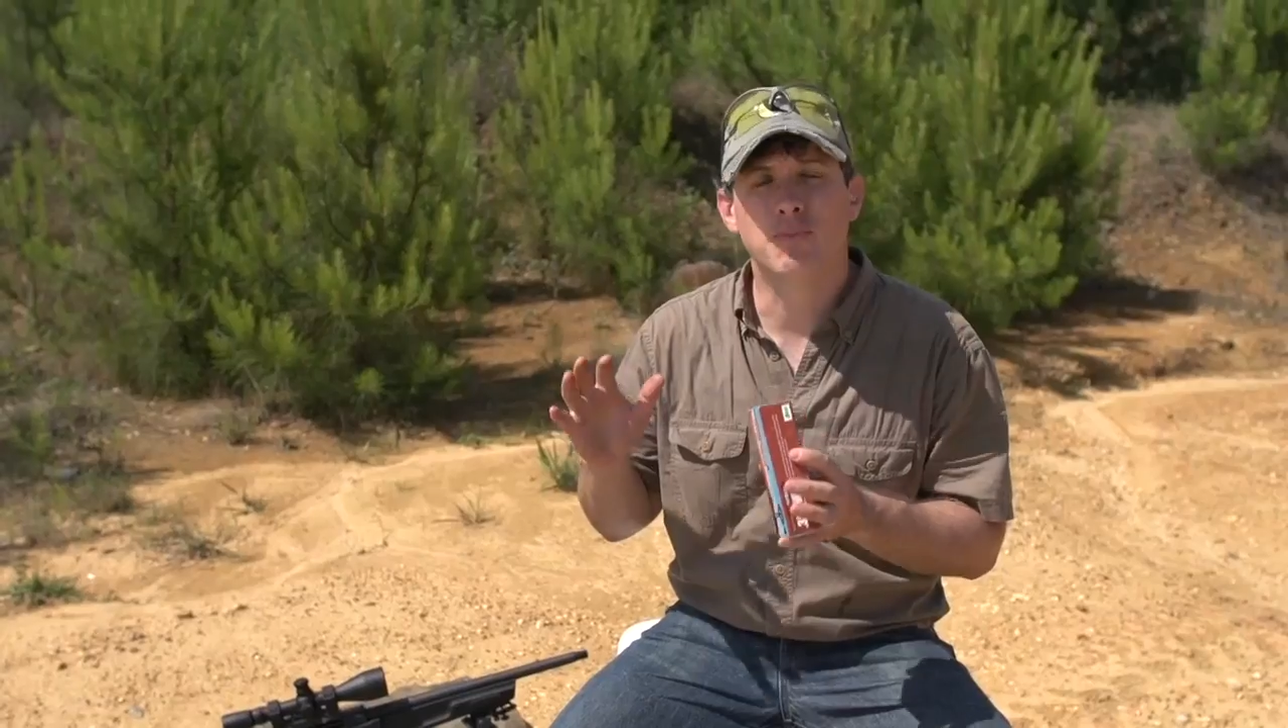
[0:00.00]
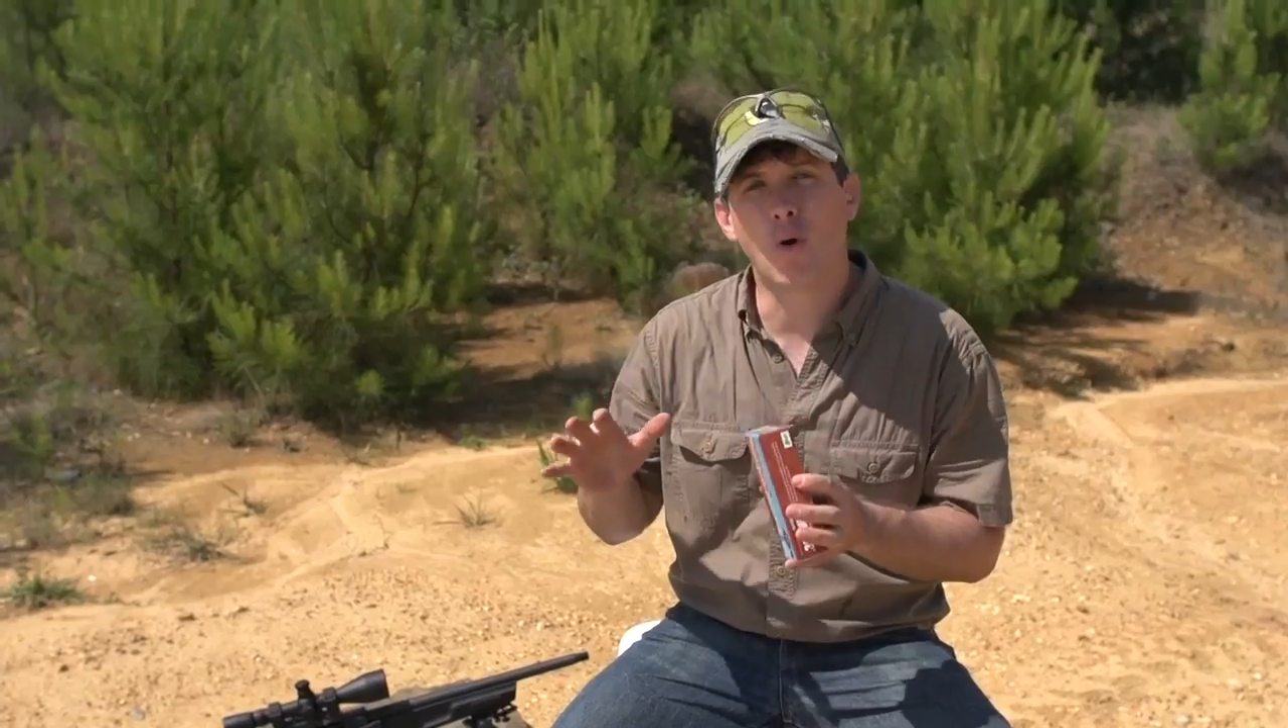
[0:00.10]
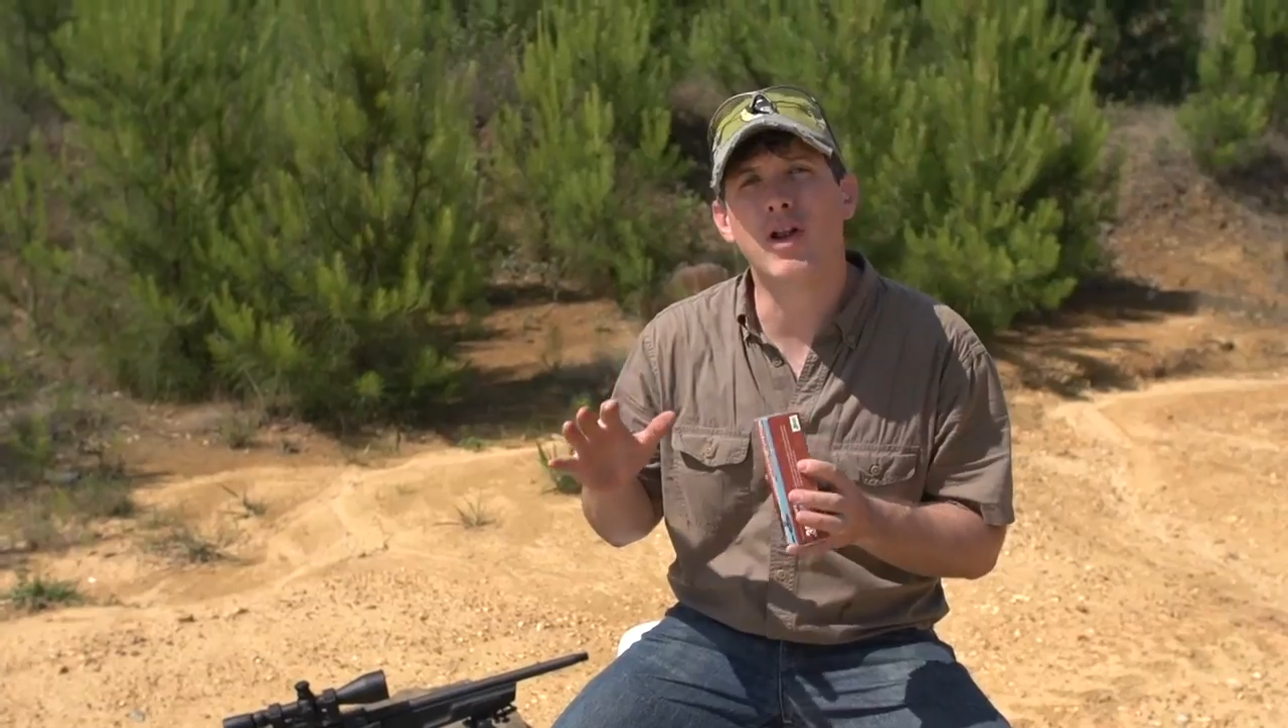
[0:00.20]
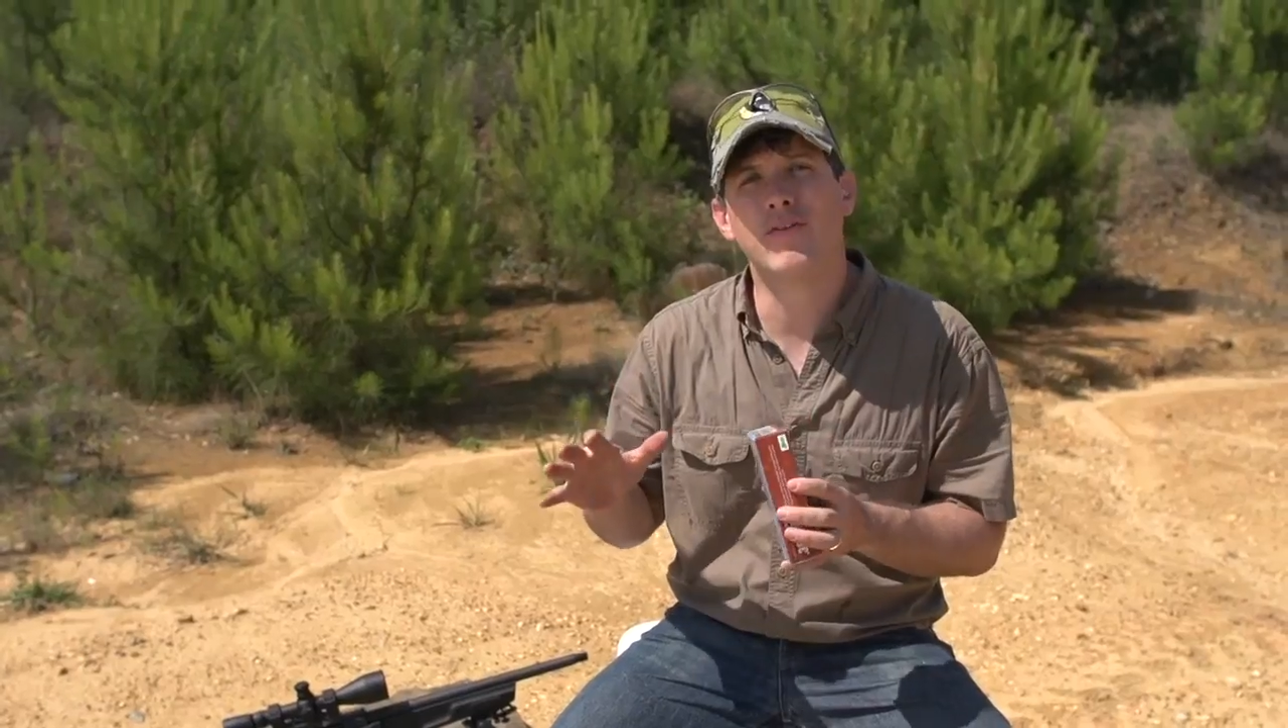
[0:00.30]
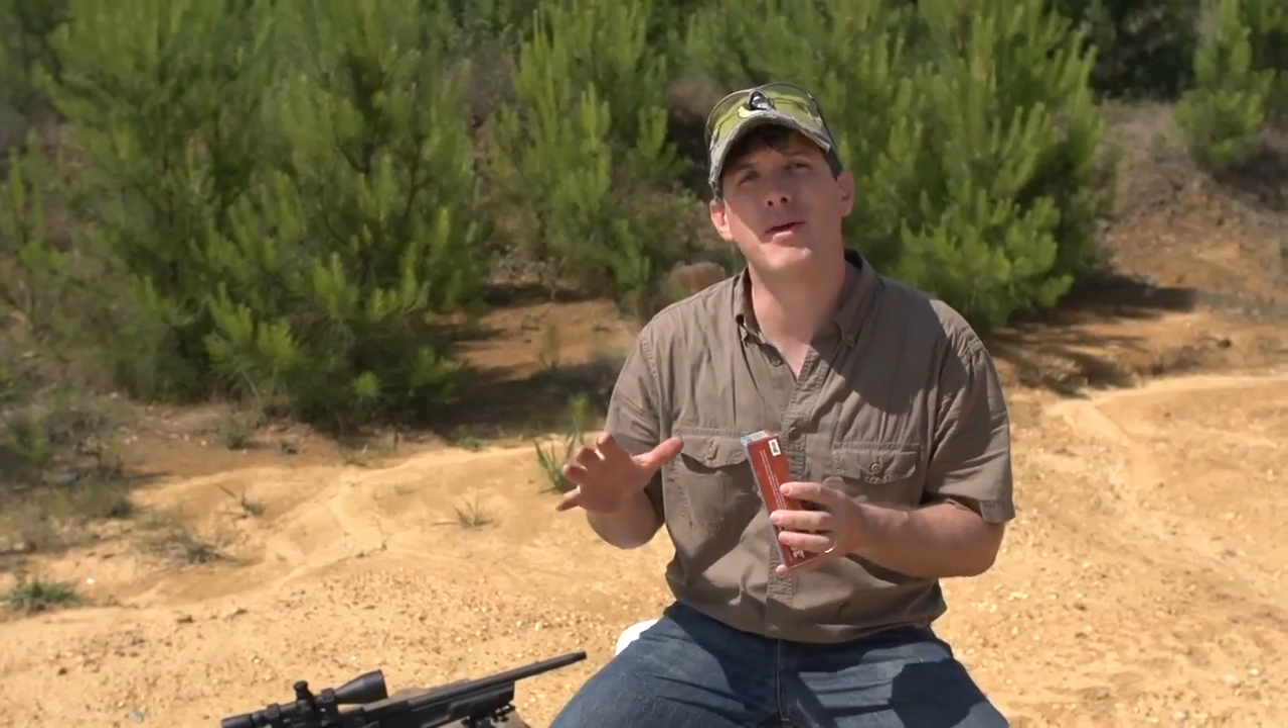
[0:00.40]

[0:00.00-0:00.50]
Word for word: your point of